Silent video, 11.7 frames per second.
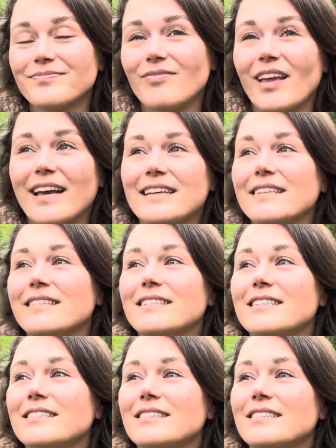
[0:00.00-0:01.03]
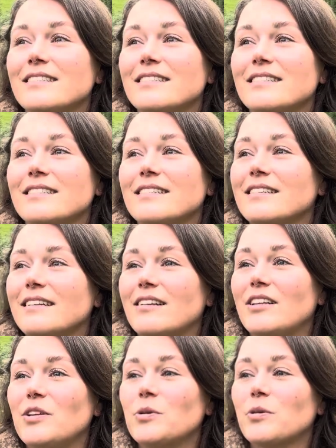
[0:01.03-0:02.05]
And
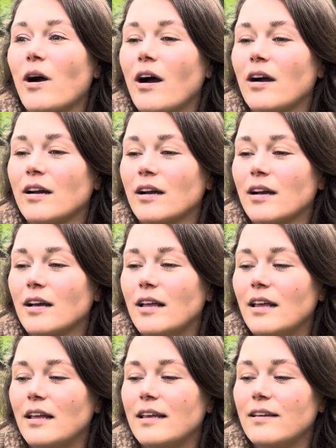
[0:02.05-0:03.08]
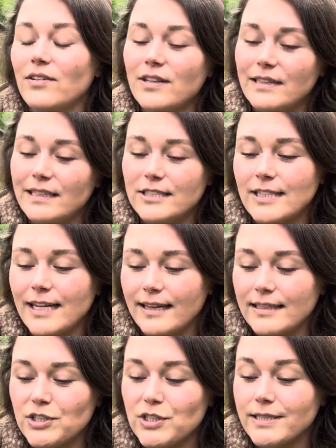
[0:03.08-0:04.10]
you are given these
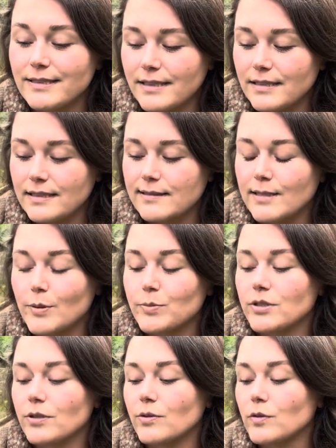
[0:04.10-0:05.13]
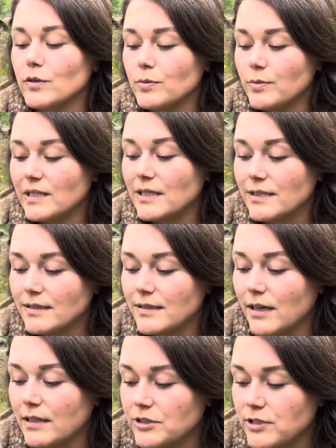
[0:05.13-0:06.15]
challenges and these obstacles because
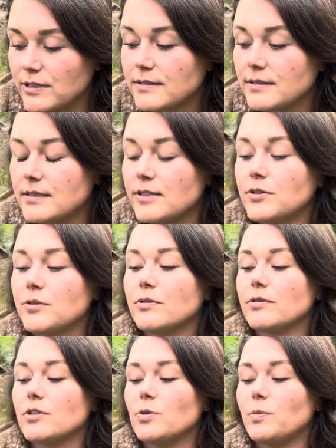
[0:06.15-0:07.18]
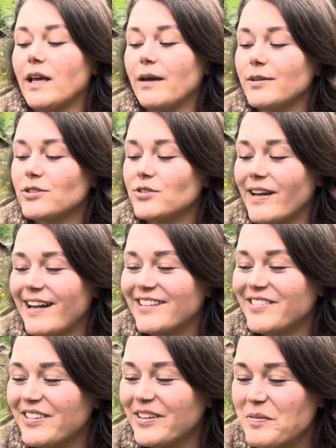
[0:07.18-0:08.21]
God trusts you to be able to
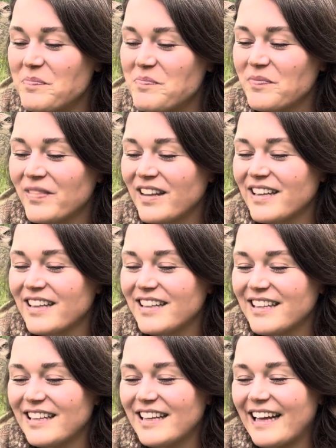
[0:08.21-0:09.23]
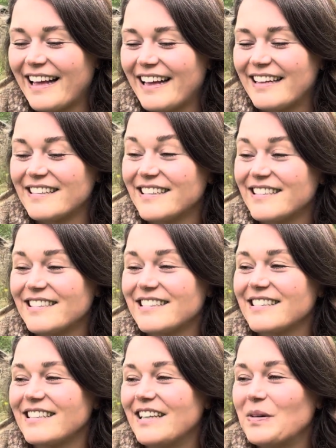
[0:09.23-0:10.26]
handle them. And,
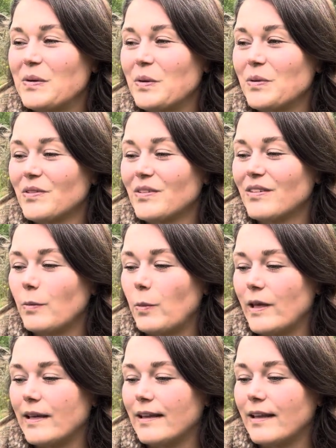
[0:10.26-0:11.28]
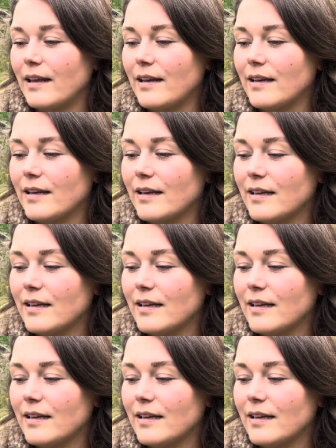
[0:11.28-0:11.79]
you know, we can,